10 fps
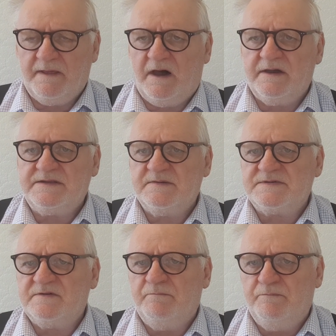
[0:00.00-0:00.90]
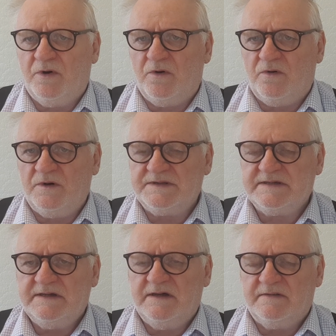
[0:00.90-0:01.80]
items of board
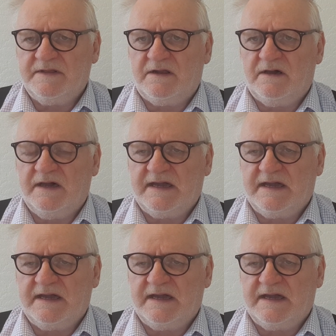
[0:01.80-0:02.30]
that are